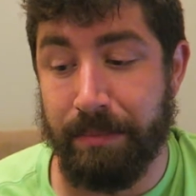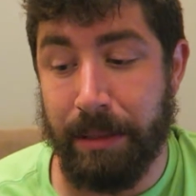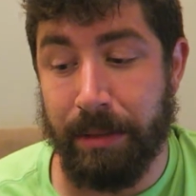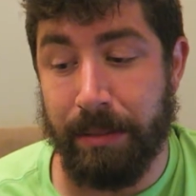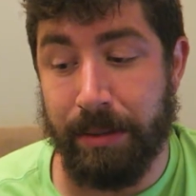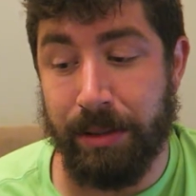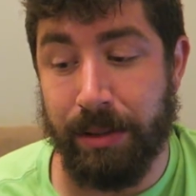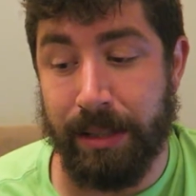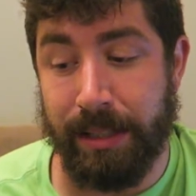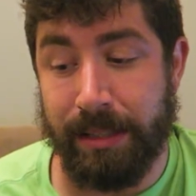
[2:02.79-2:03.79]
memory, but
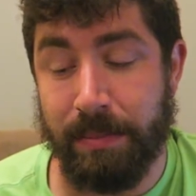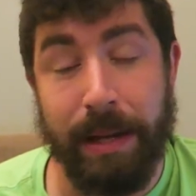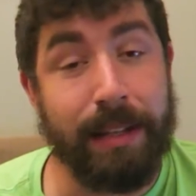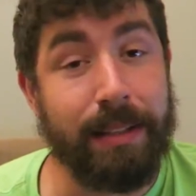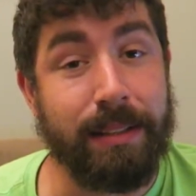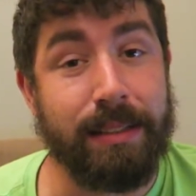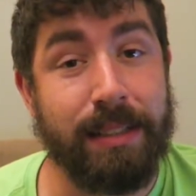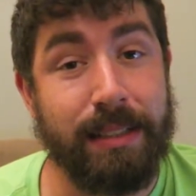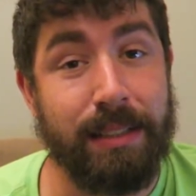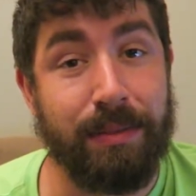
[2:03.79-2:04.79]
you can expand it to
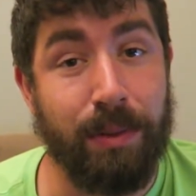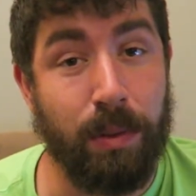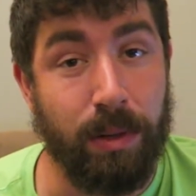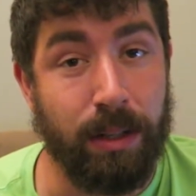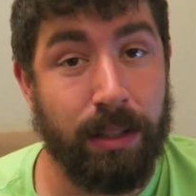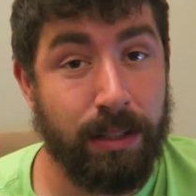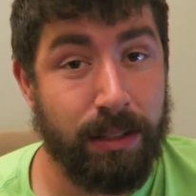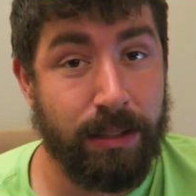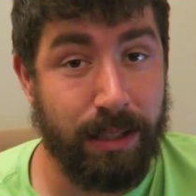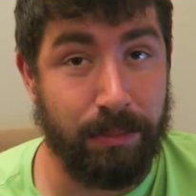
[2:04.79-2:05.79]
64.
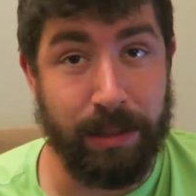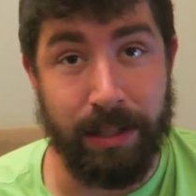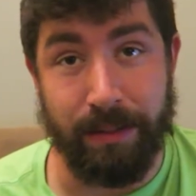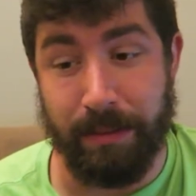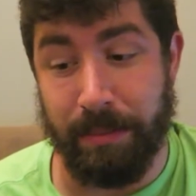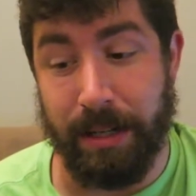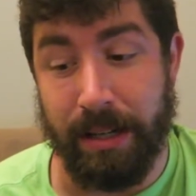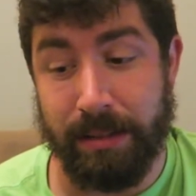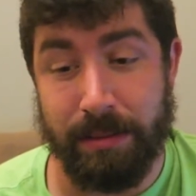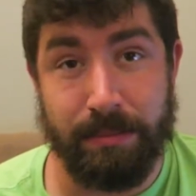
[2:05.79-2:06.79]
I'm reading off the
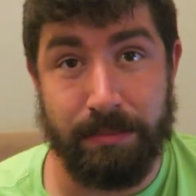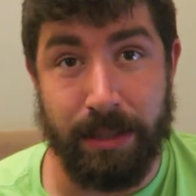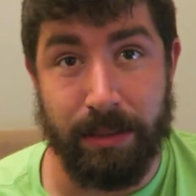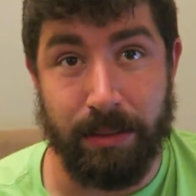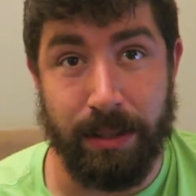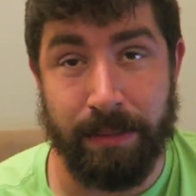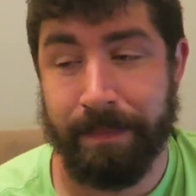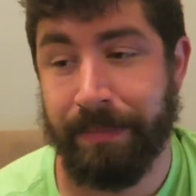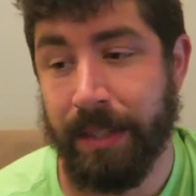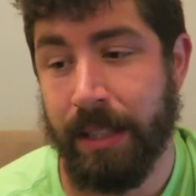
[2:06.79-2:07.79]
box, by the way.
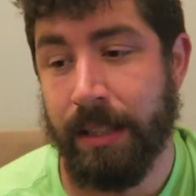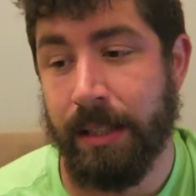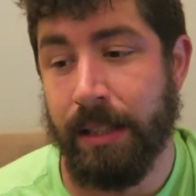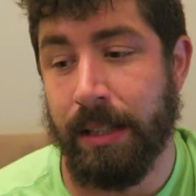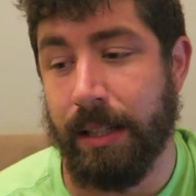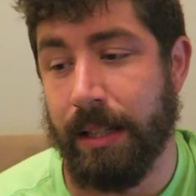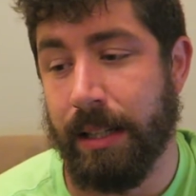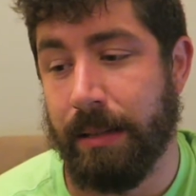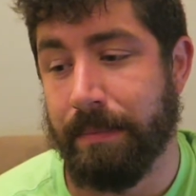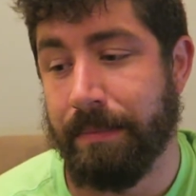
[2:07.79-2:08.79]

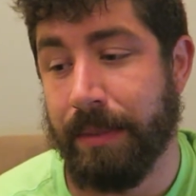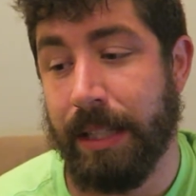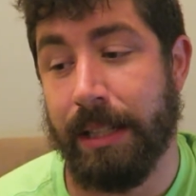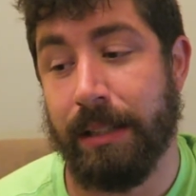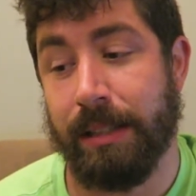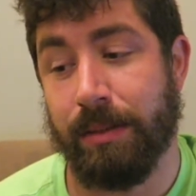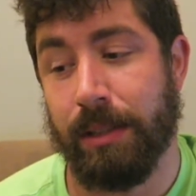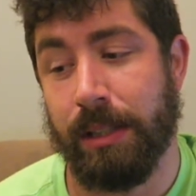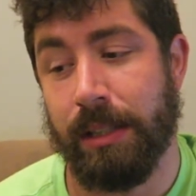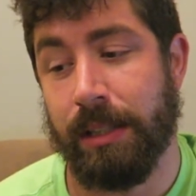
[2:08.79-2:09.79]
And it does
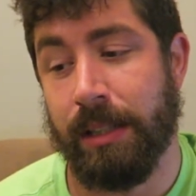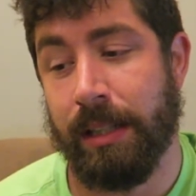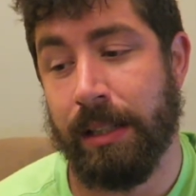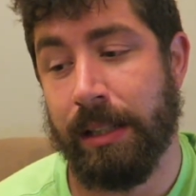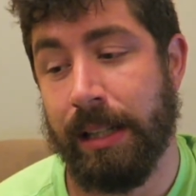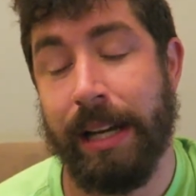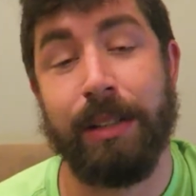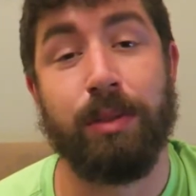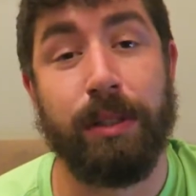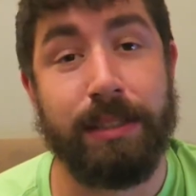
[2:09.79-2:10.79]
run
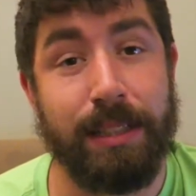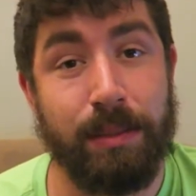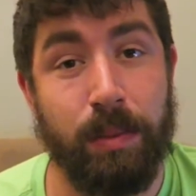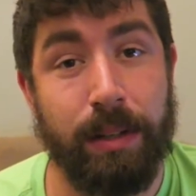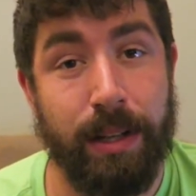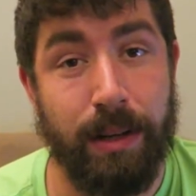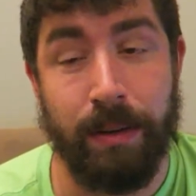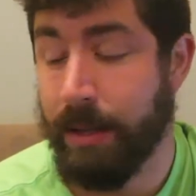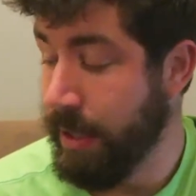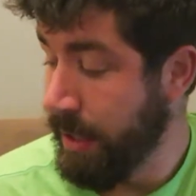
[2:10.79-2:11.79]
Android 6.0.